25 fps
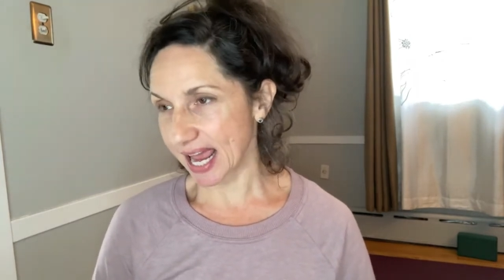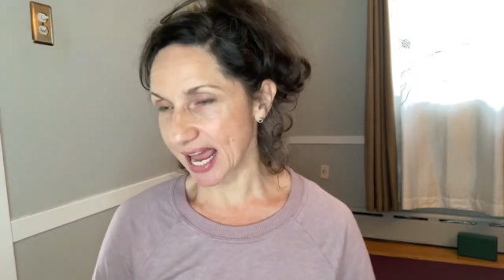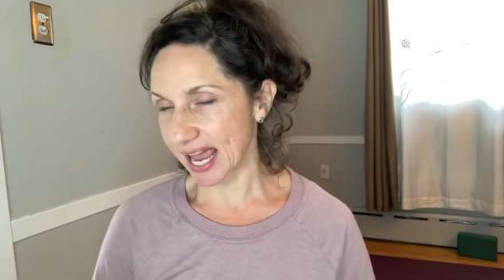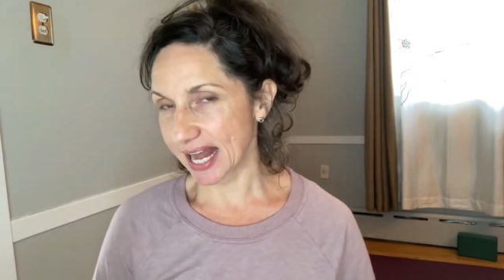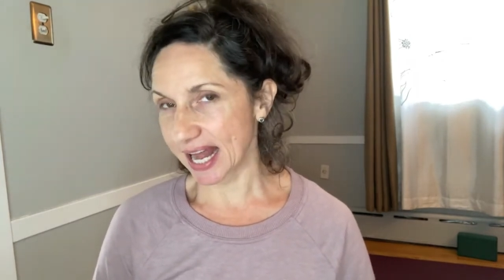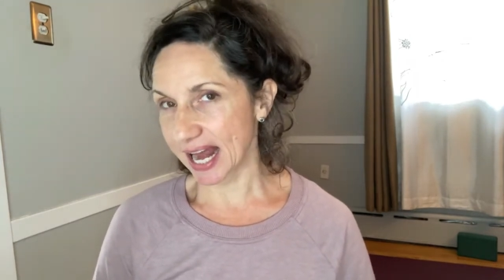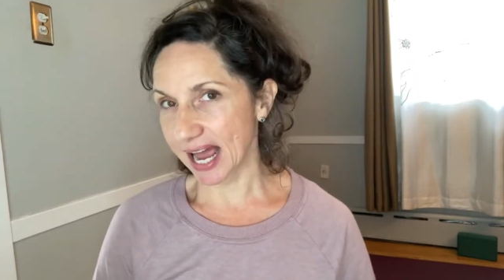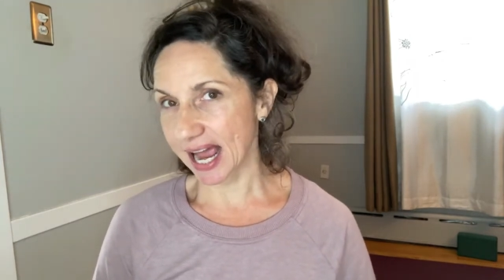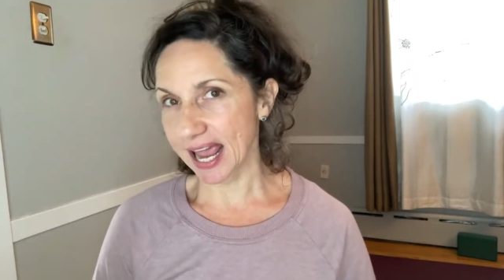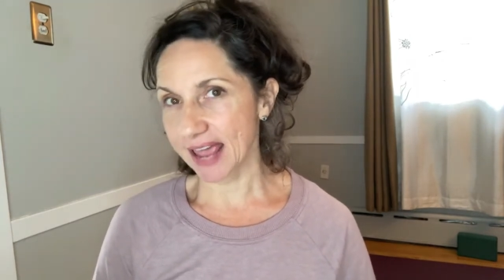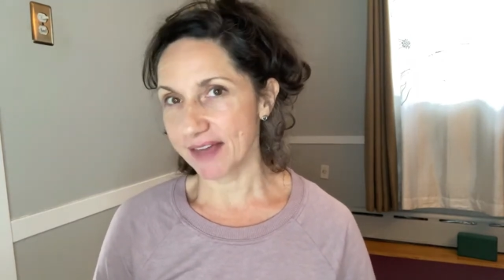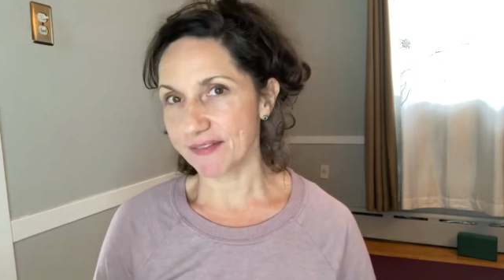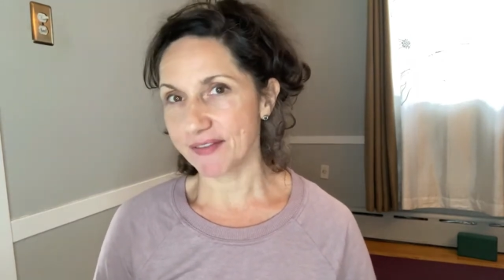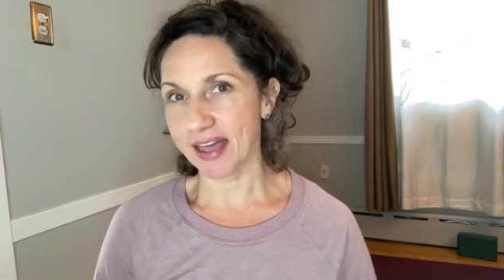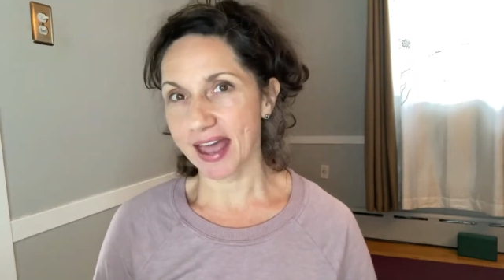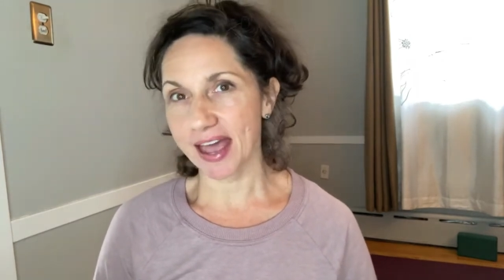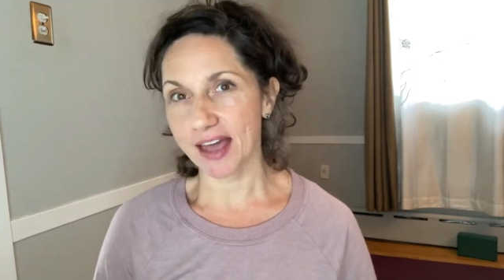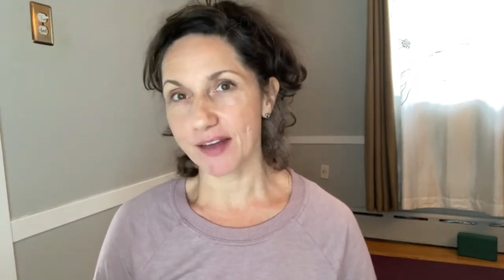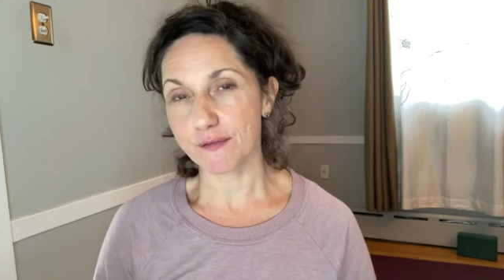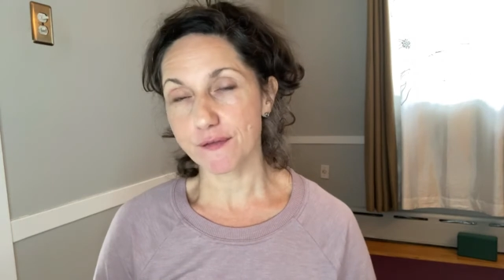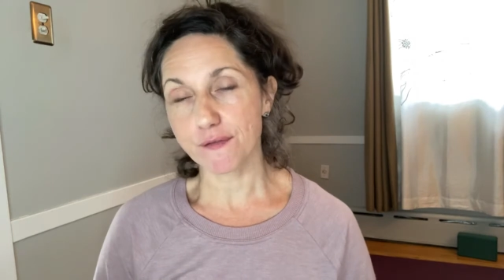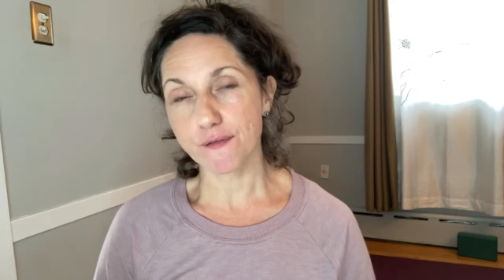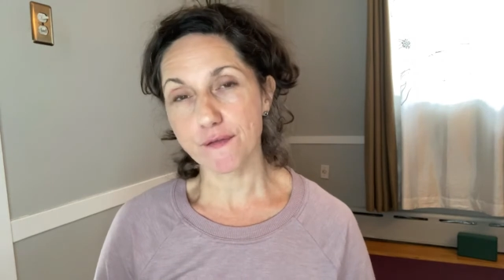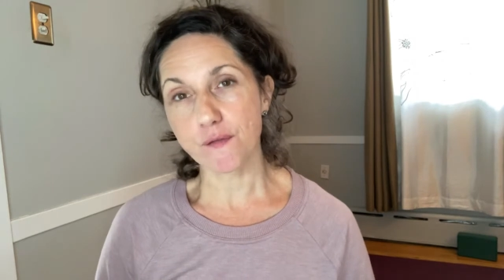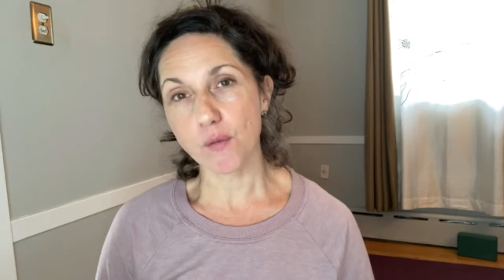and I have had
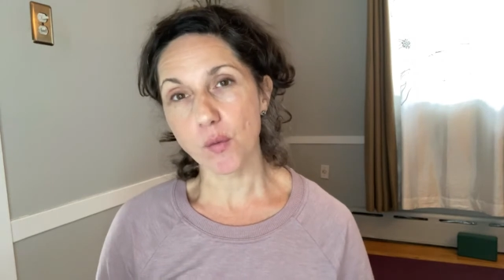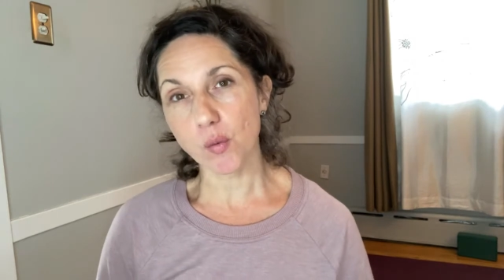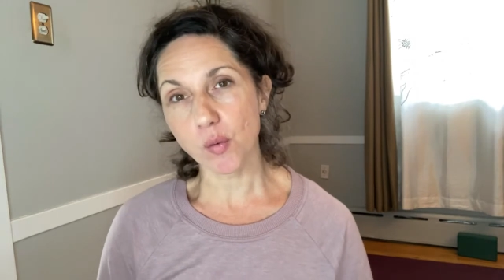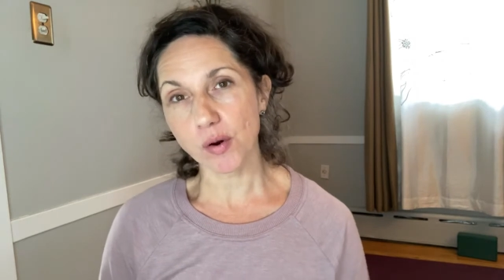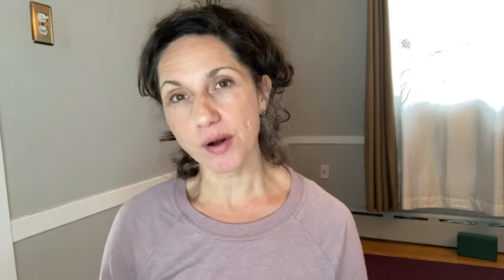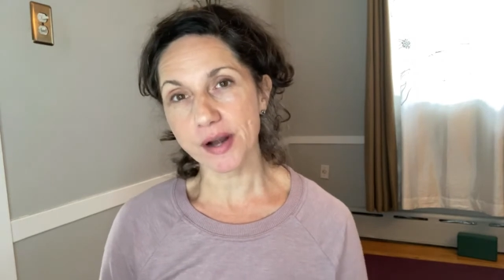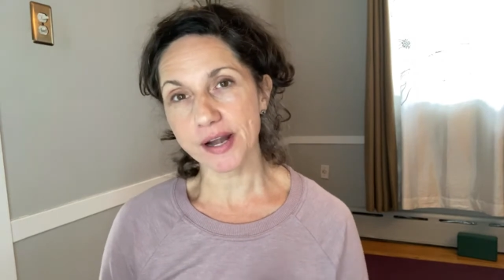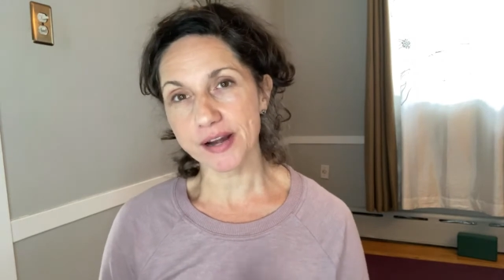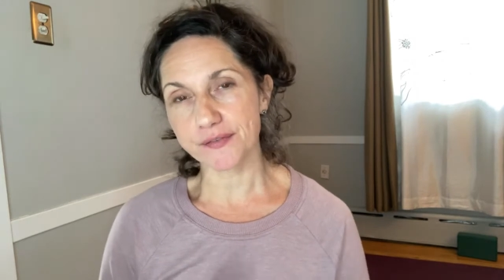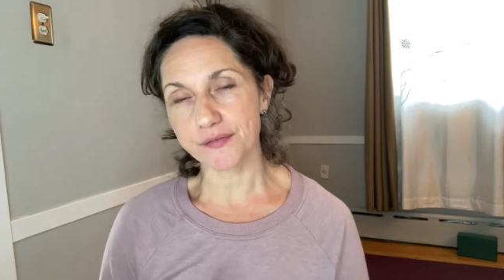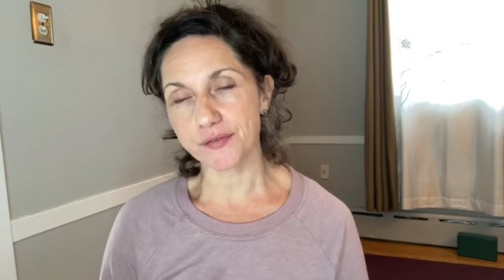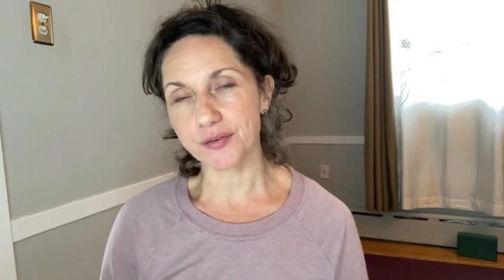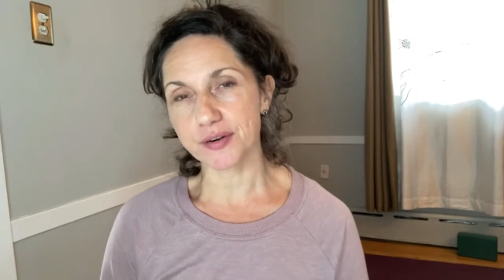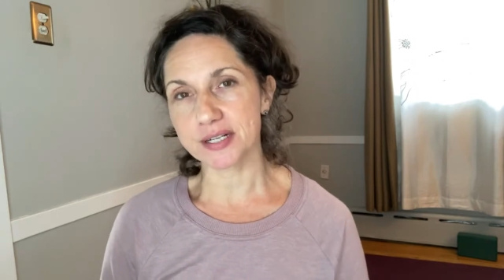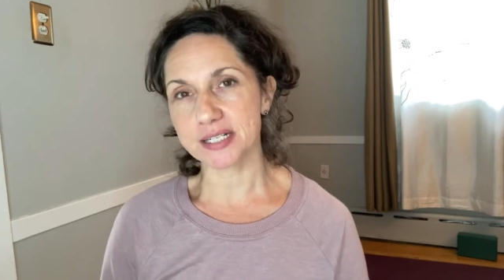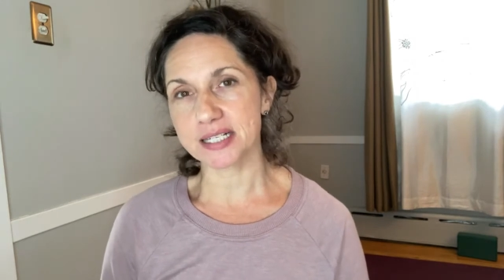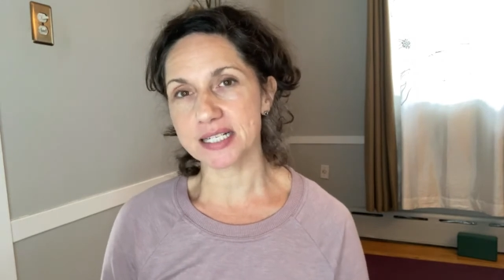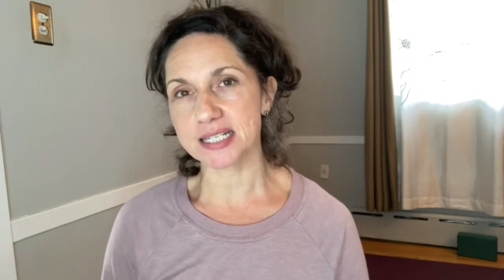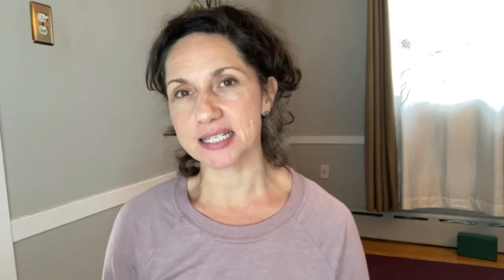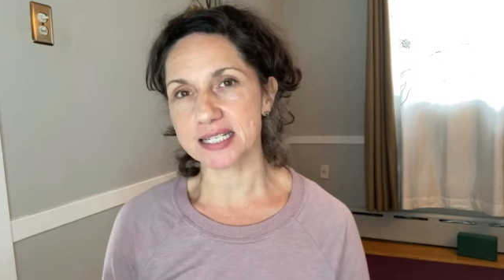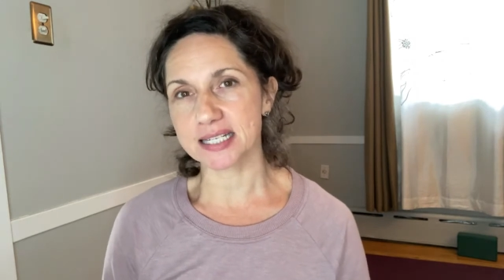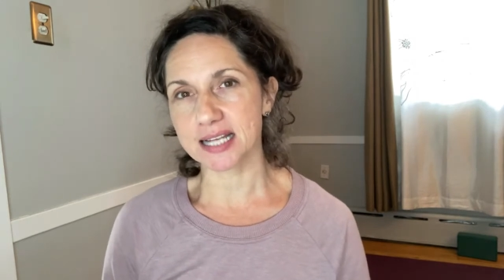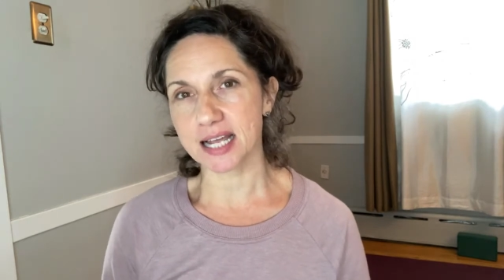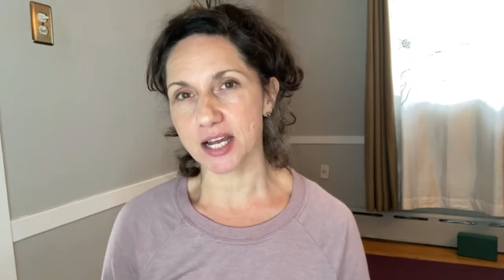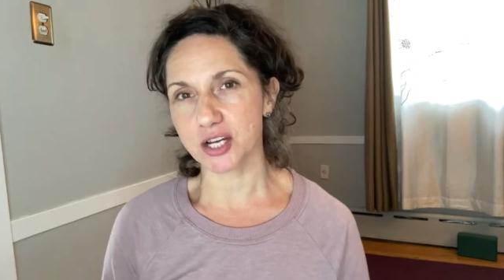4 different
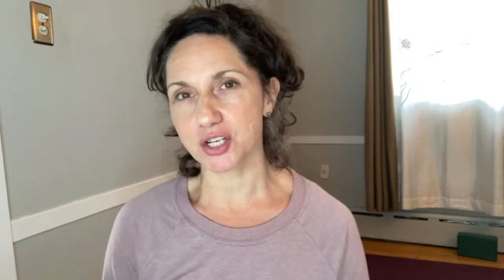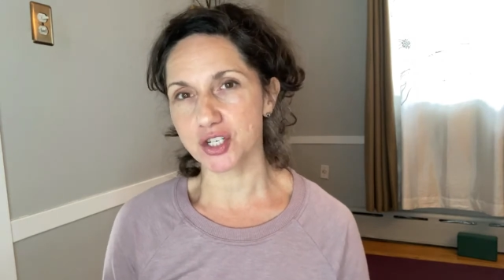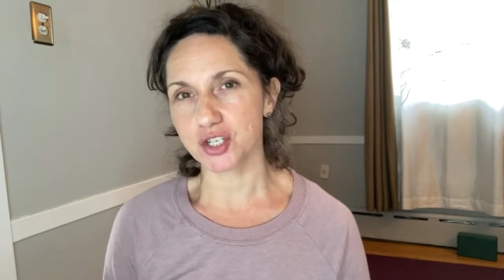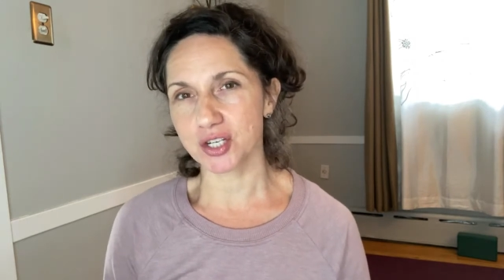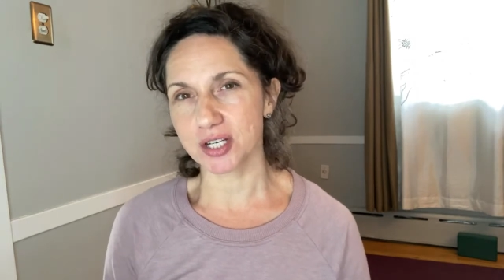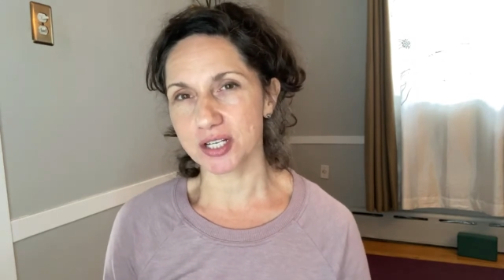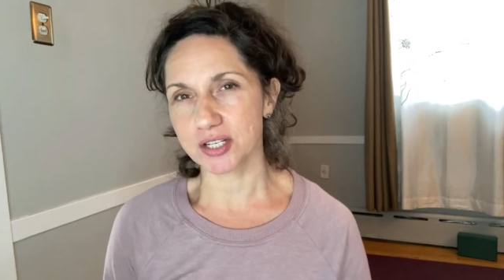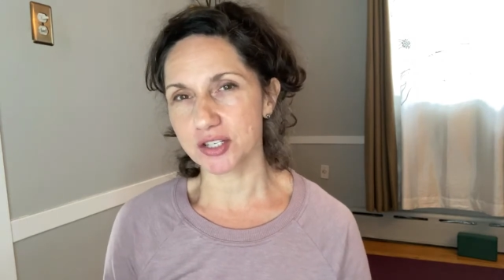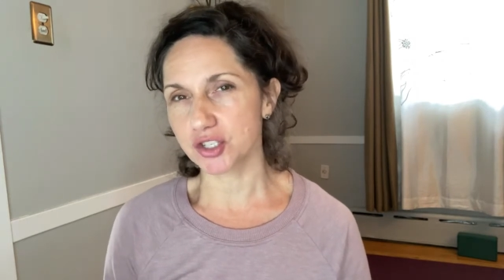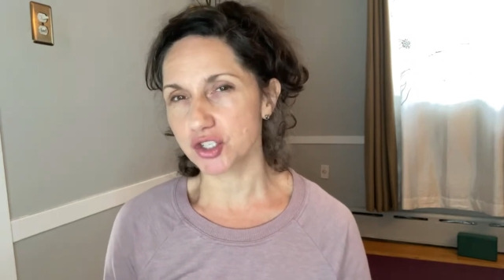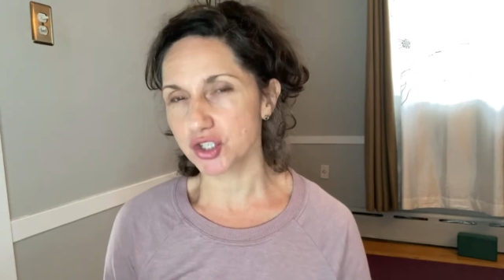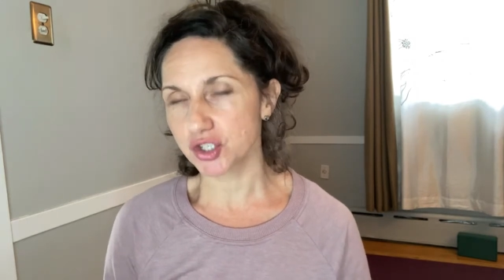discussions